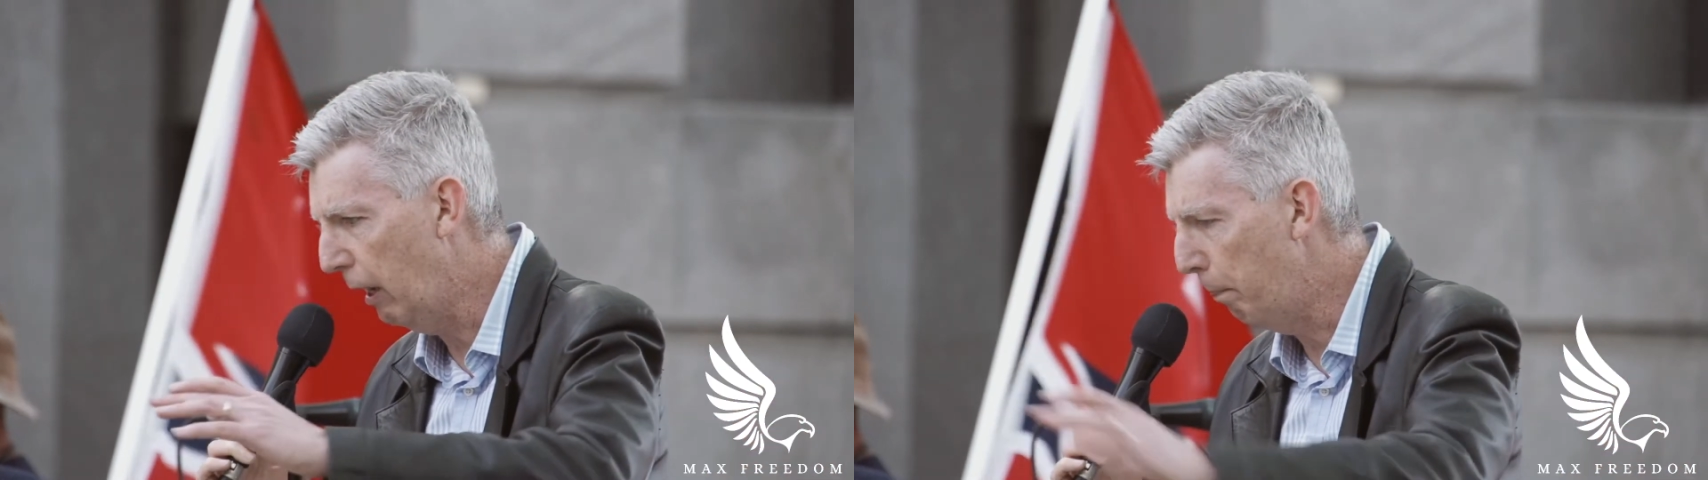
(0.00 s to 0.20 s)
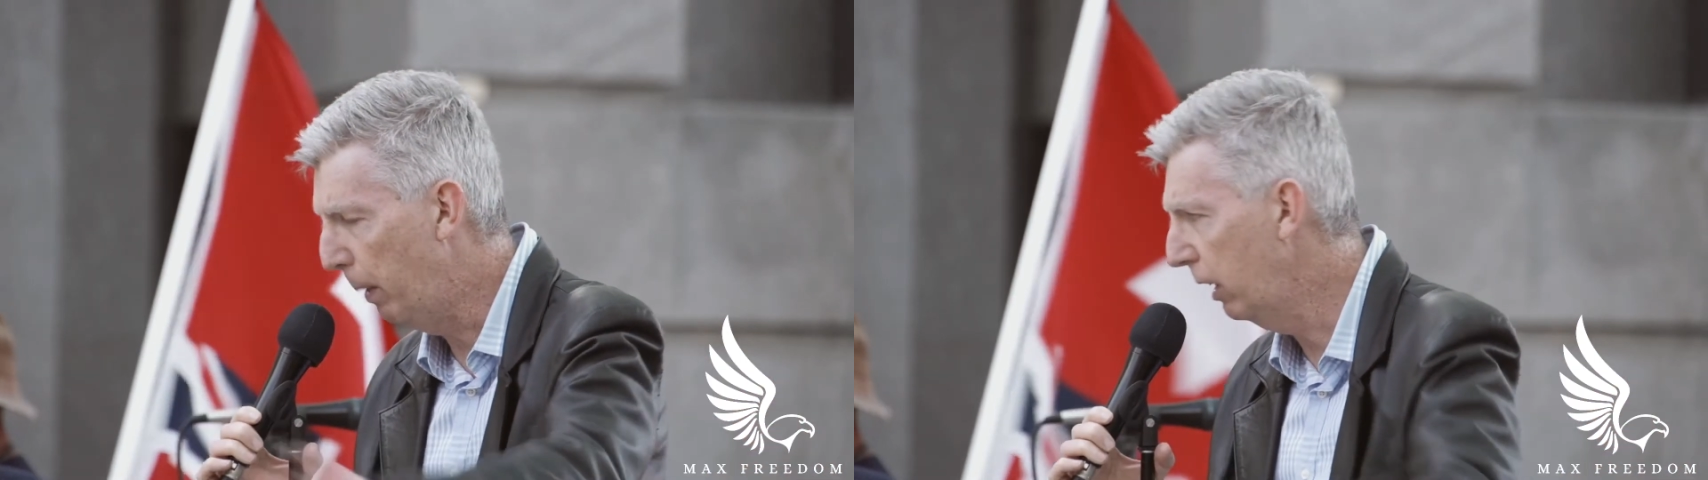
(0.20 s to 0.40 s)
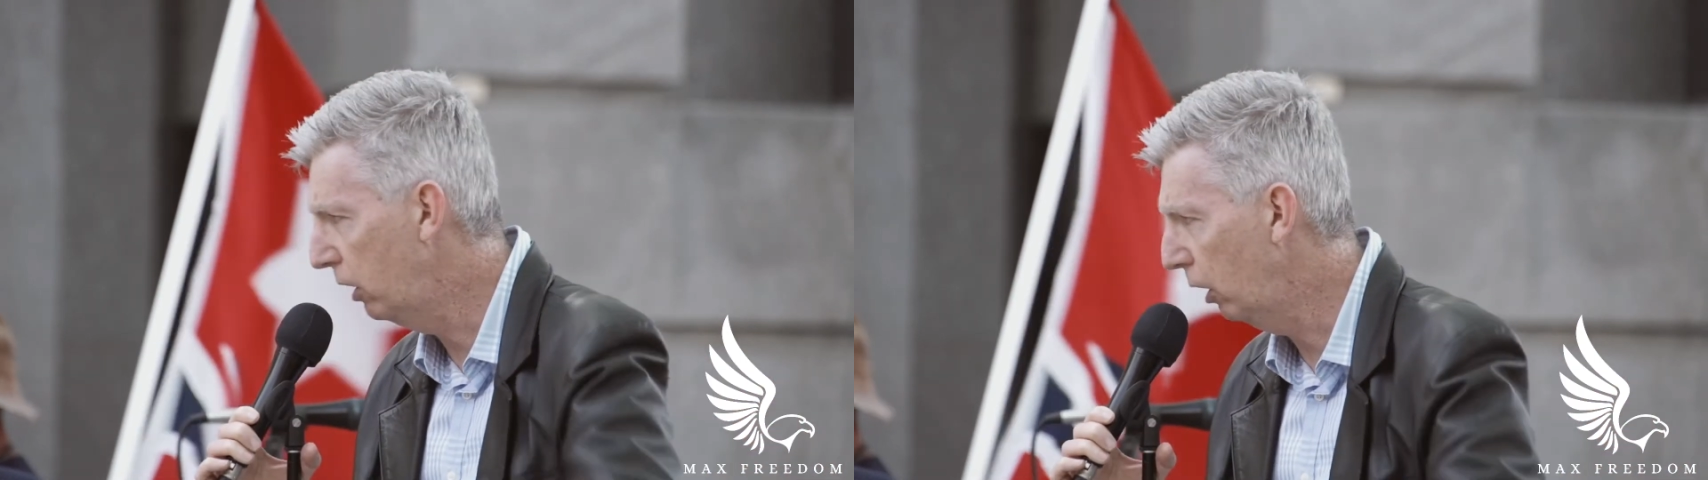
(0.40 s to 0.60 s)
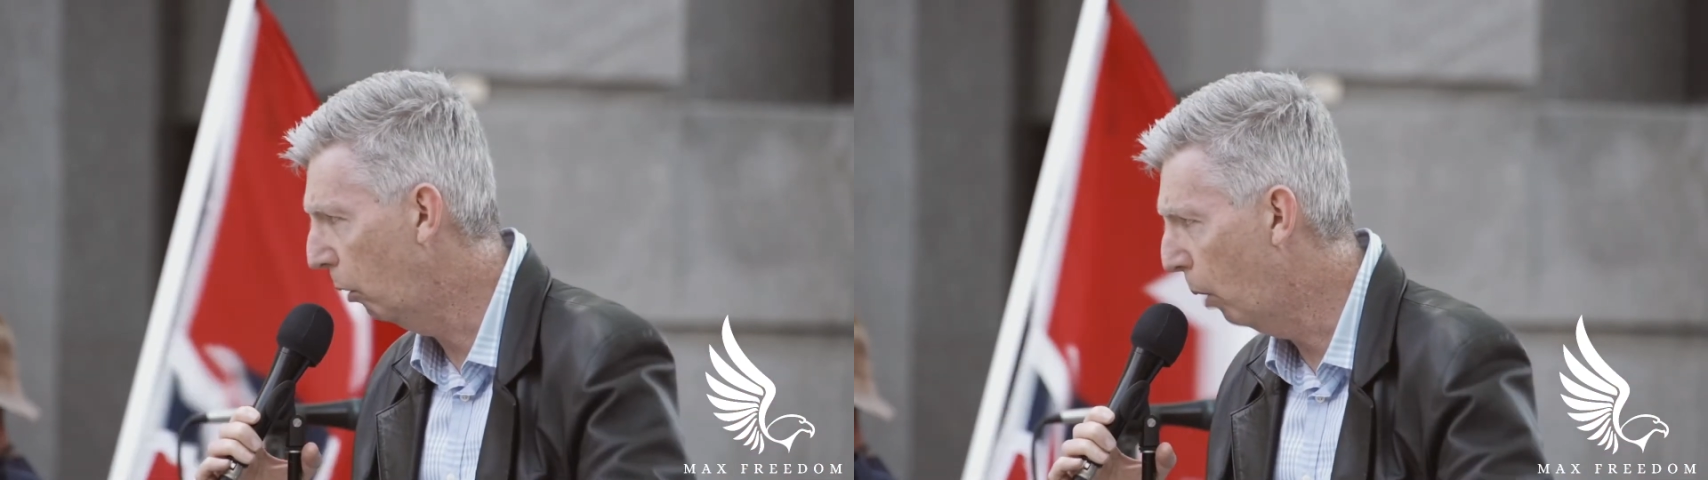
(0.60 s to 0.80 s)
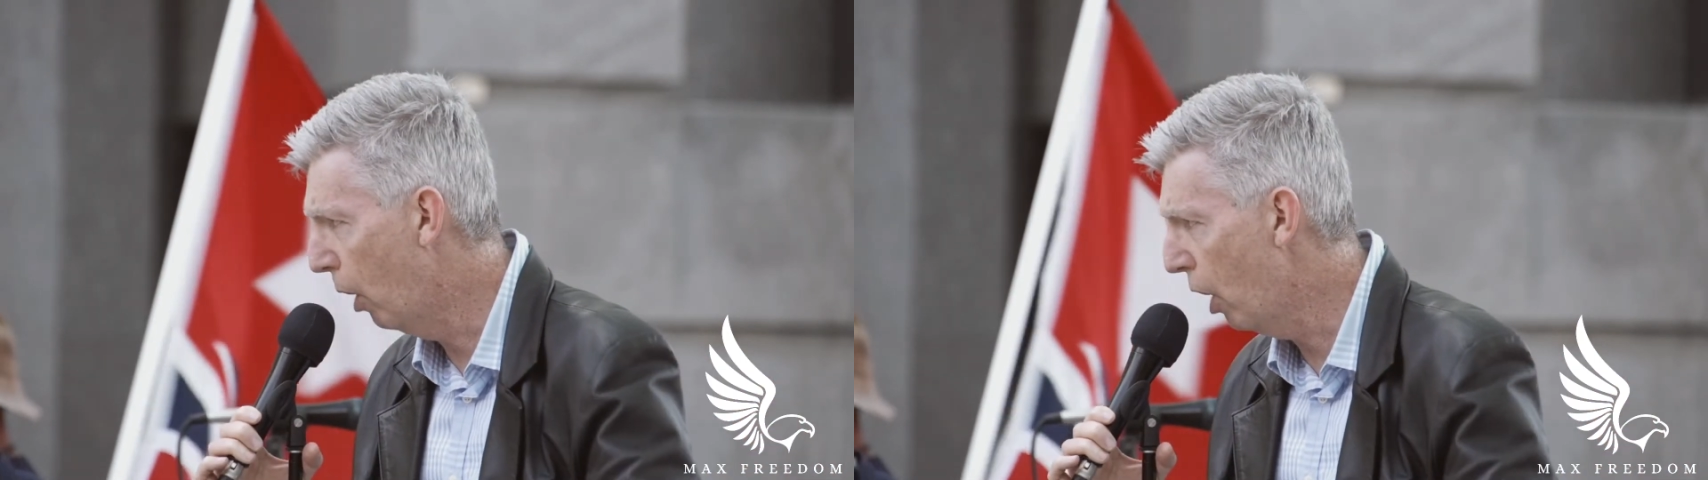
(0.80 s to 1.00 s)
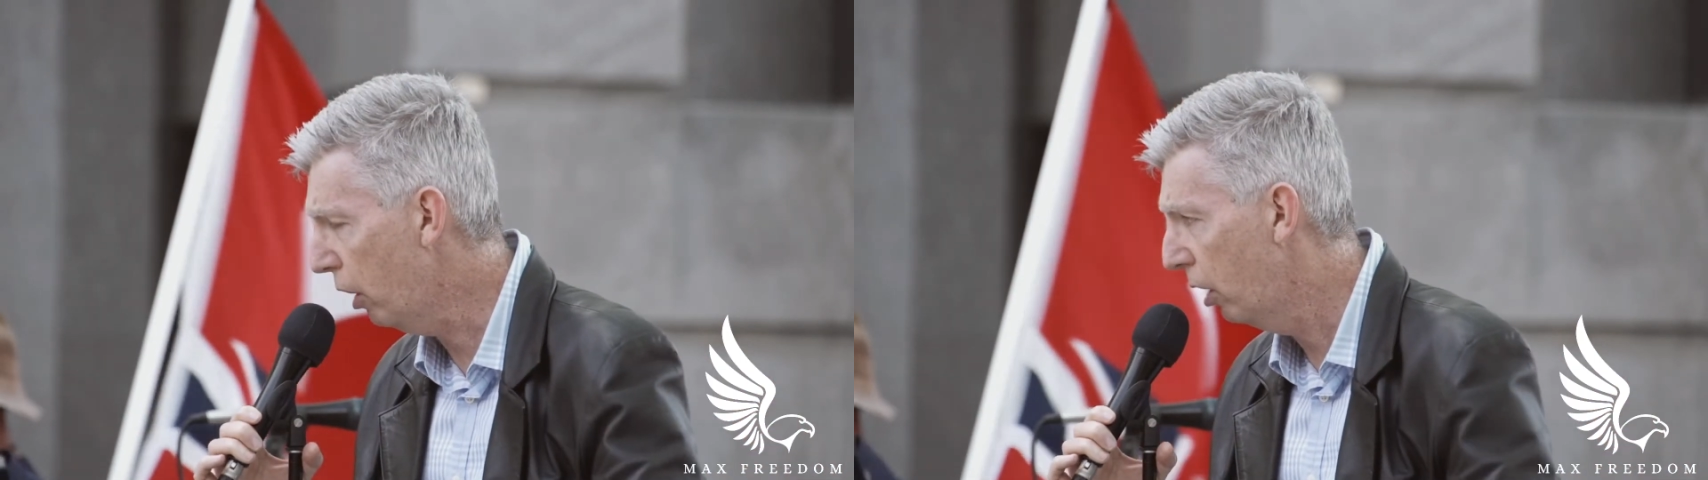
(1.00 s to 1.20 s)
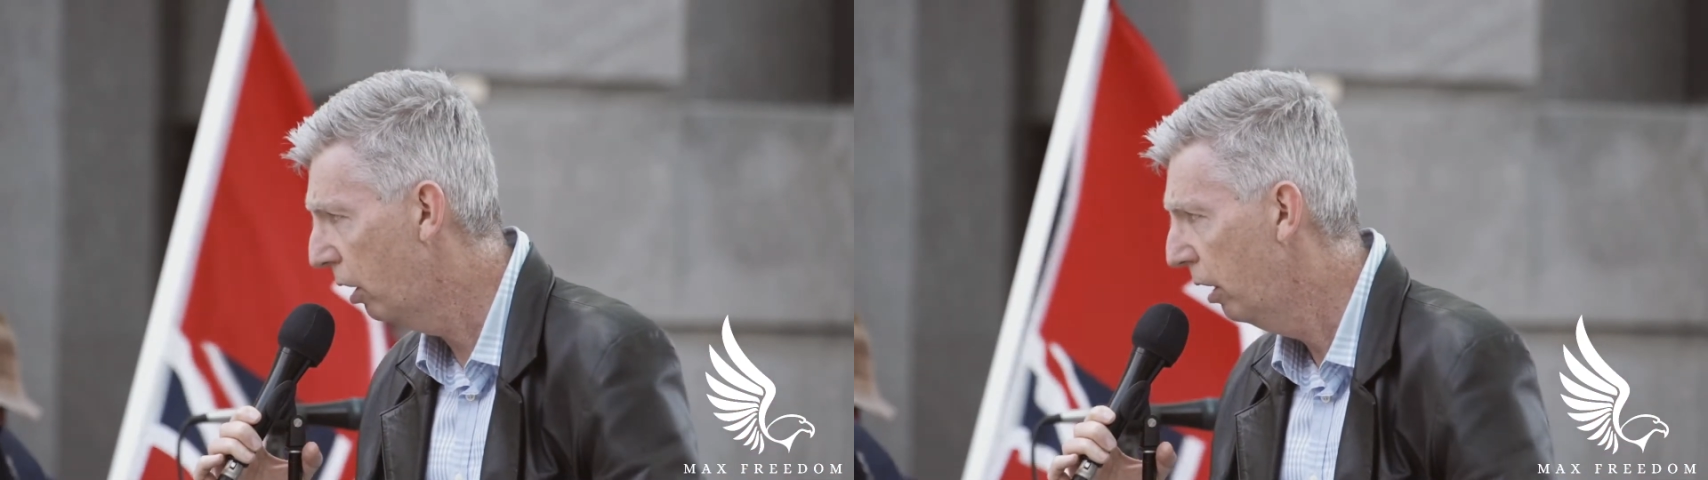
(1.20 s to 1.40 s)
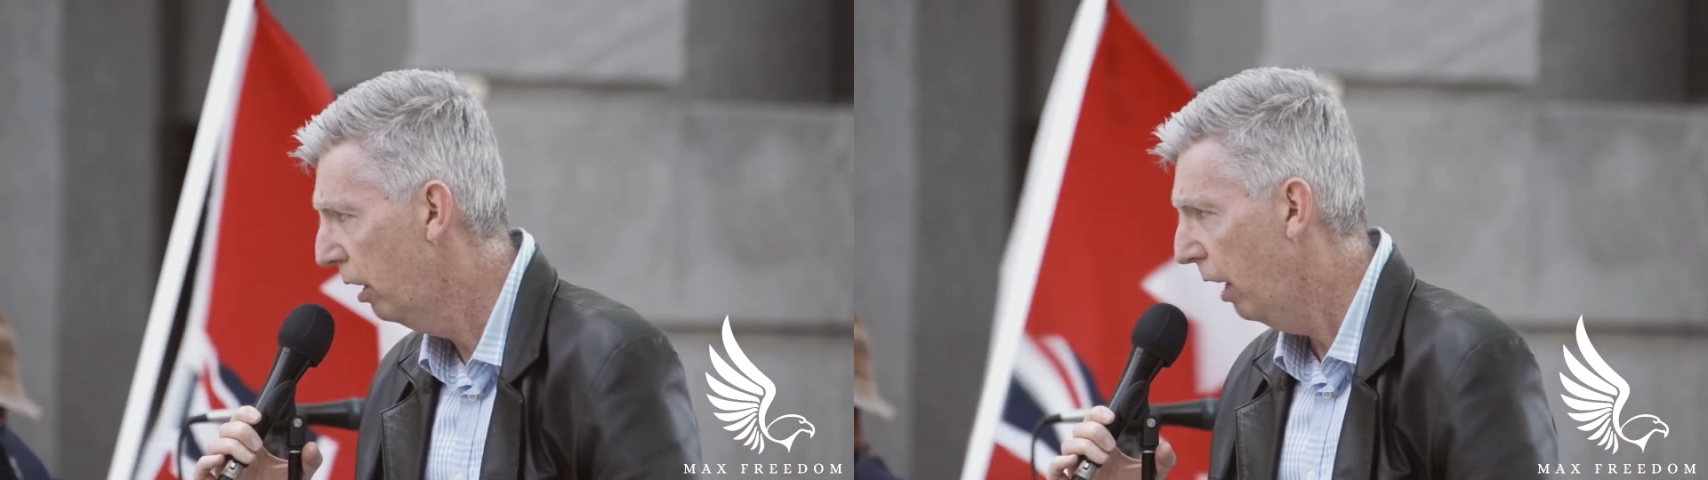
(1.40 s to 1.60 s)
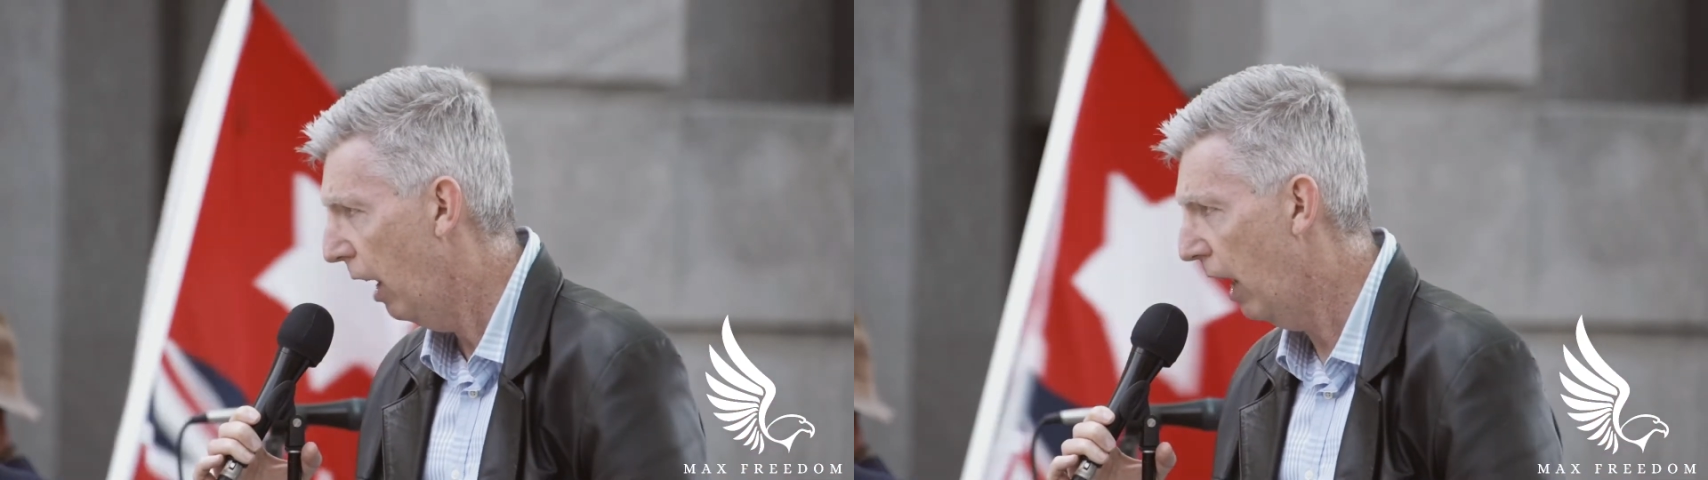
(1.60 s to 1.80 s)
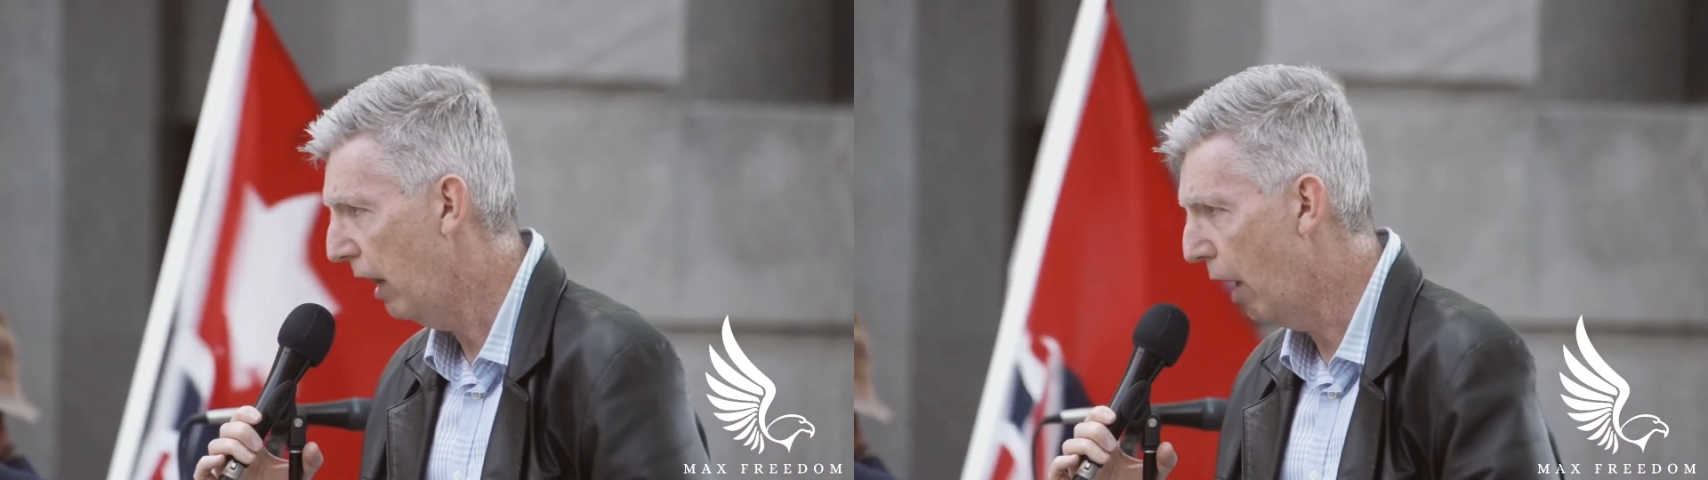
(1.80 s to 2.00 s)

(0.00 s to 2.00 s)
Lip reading: ability to work and